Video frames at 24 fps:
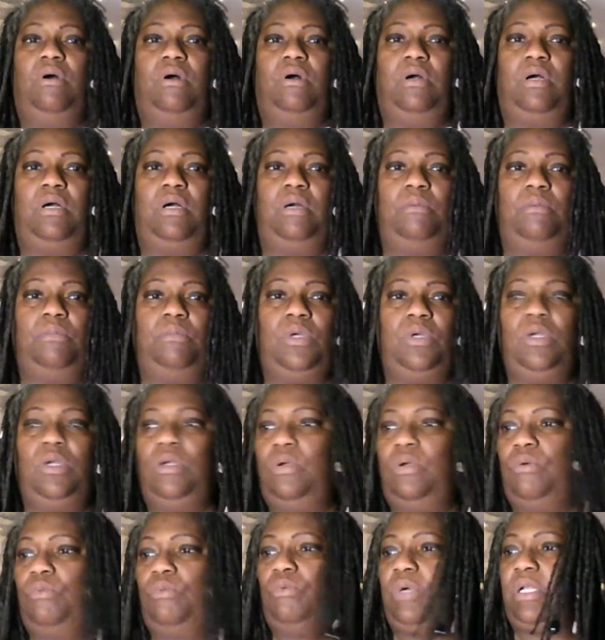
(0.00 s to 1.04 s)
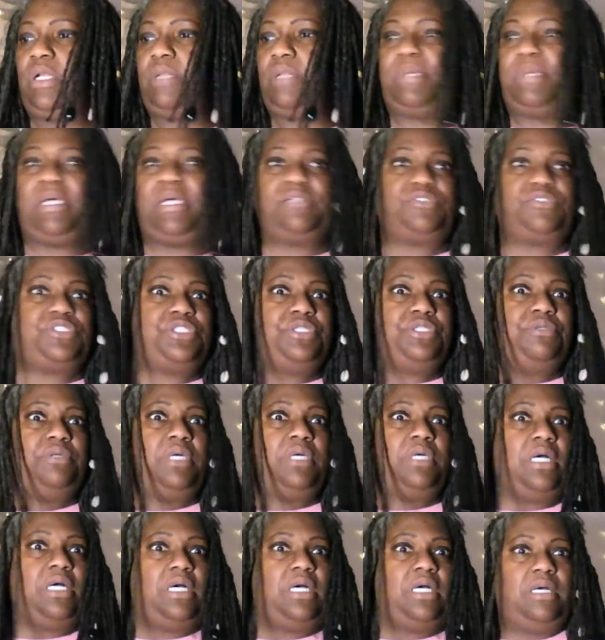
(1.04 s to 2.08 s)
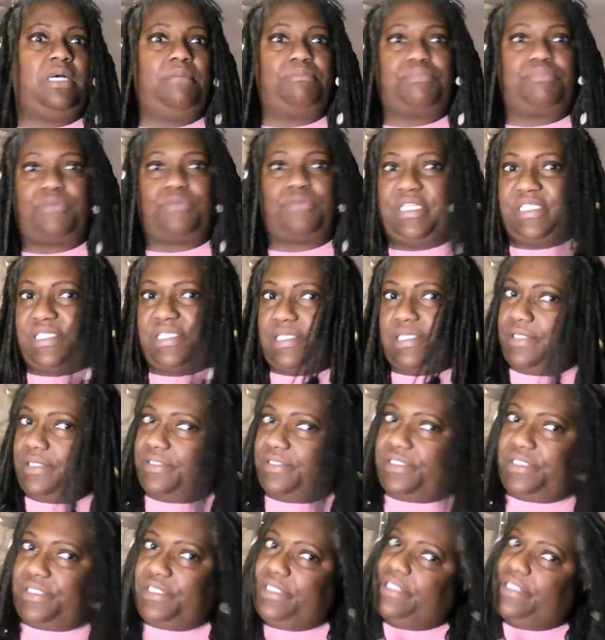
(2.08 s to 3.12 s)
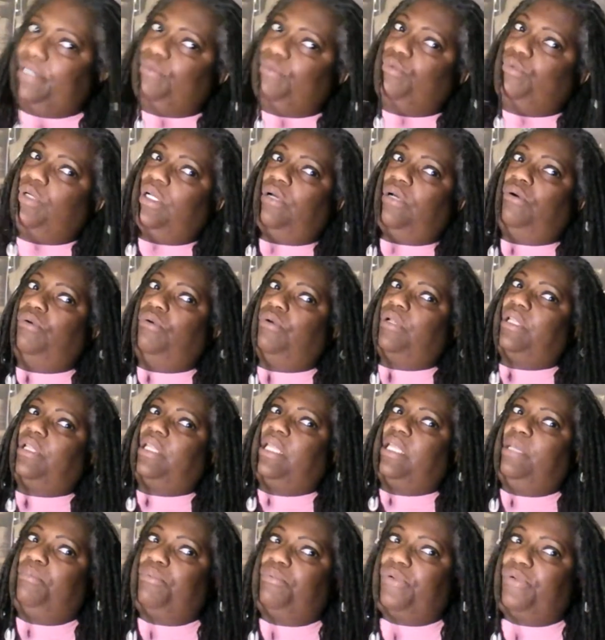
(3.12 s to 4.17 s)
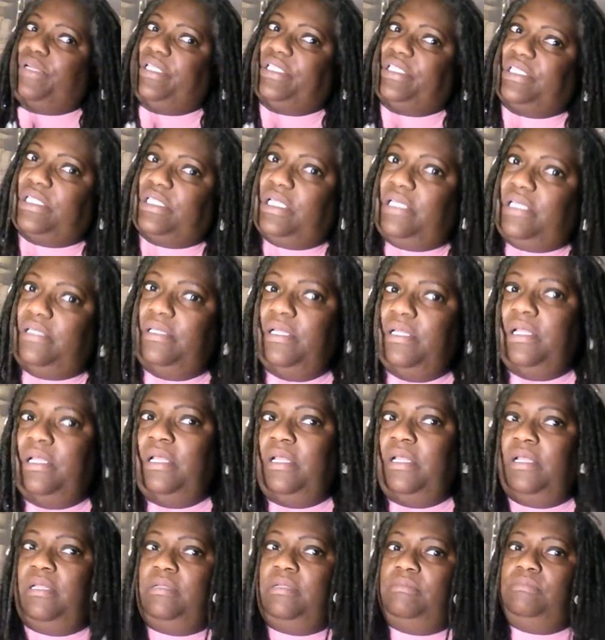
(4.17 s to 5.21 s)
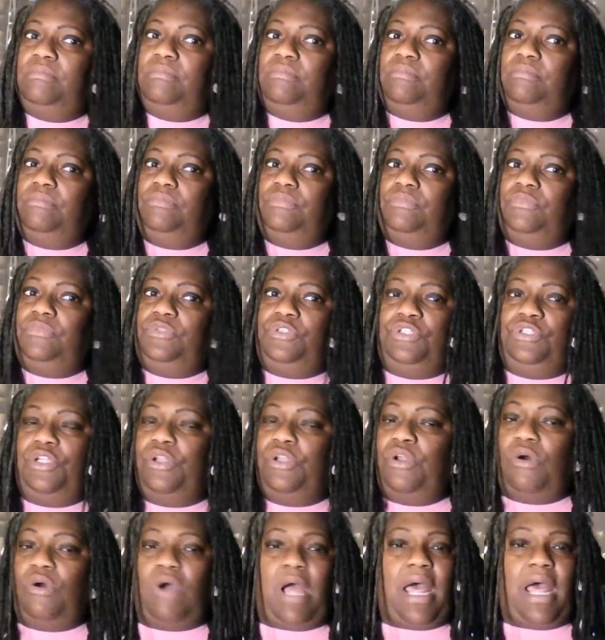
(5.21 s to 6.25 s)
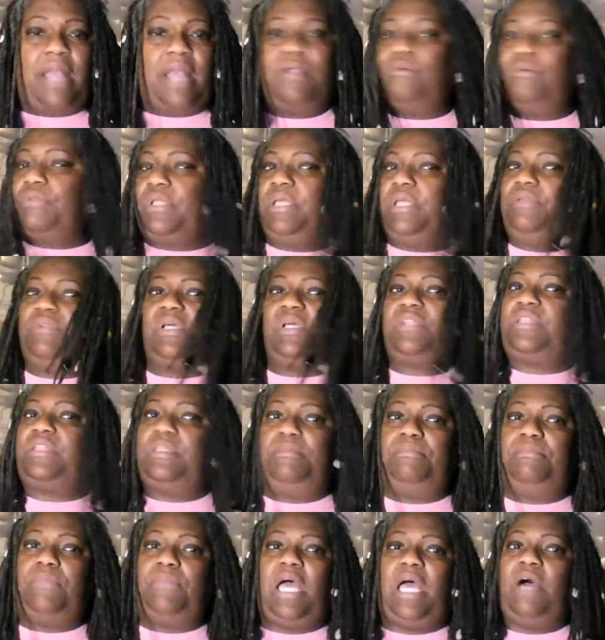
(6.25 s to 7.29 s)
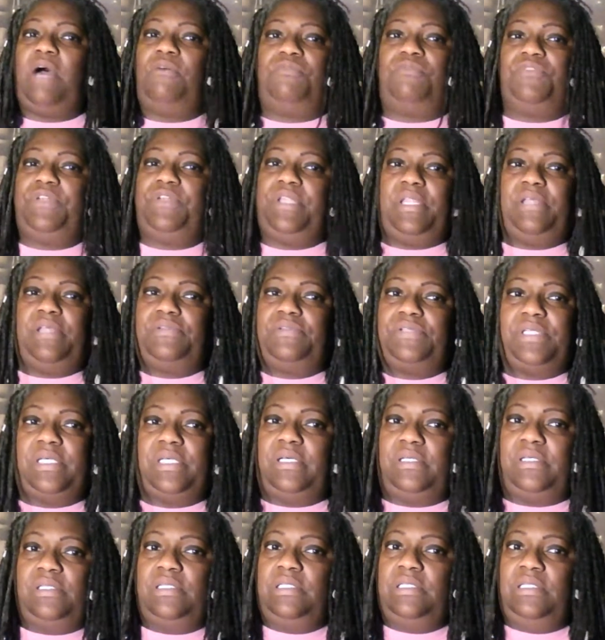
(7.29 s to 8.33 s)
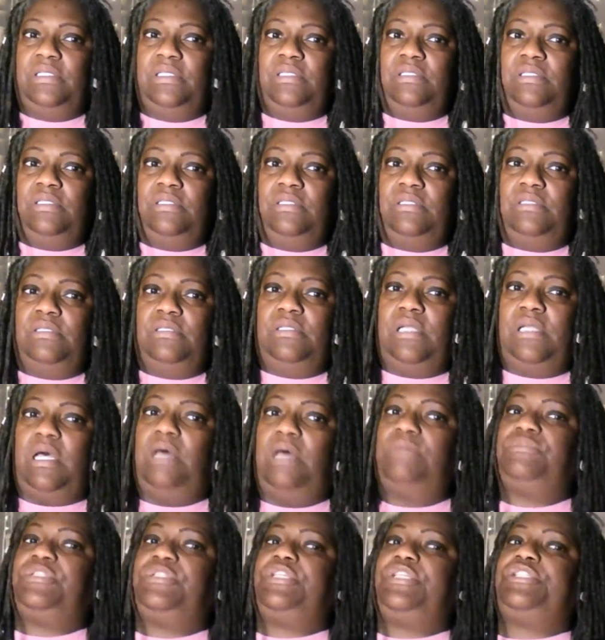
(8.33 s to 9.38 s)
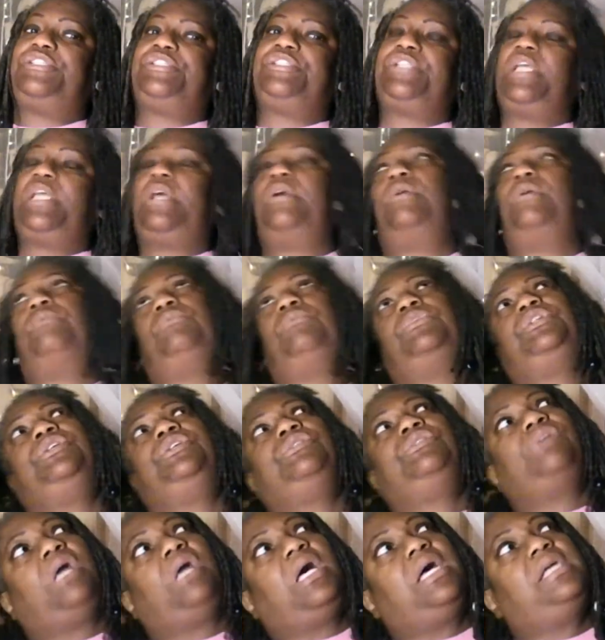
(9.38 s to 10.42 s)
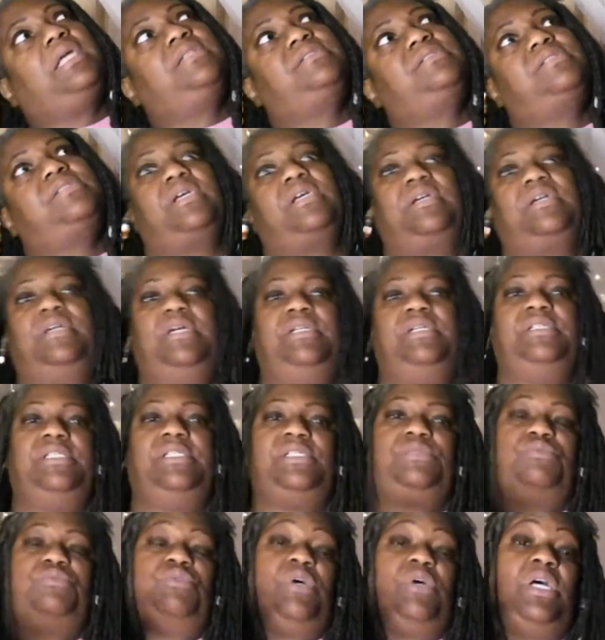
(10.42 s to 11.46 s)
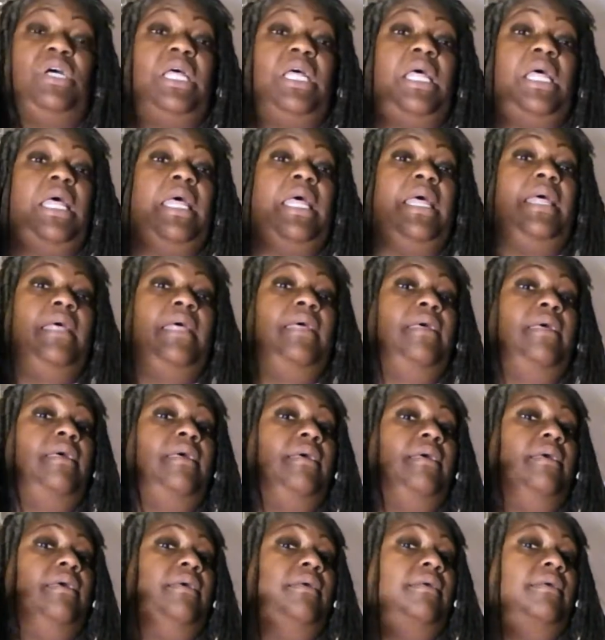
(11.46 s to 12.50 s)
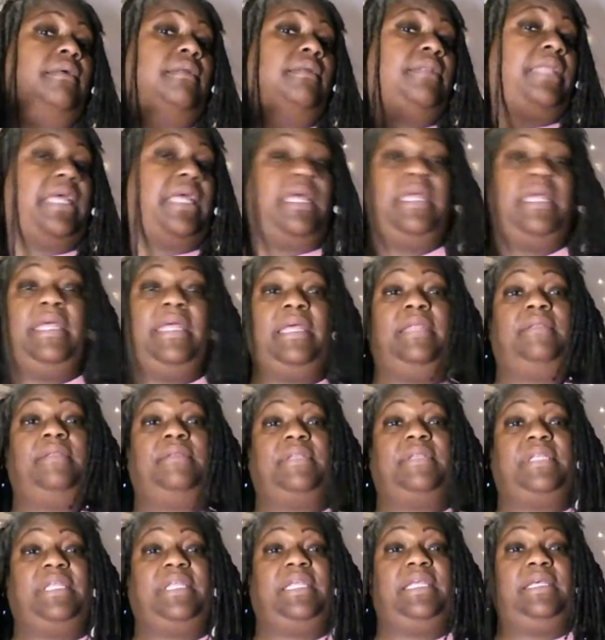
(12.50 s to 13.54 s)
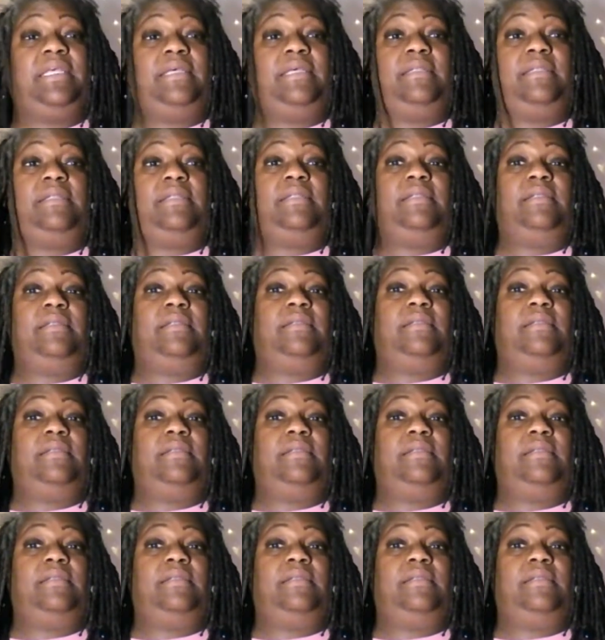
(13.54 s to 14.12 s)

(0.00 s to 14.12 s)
What about your bracelet? Did anyone order their bracelet? You know, I don't get nothing out from this here. I'm just sharing with you guys the goodness what that it did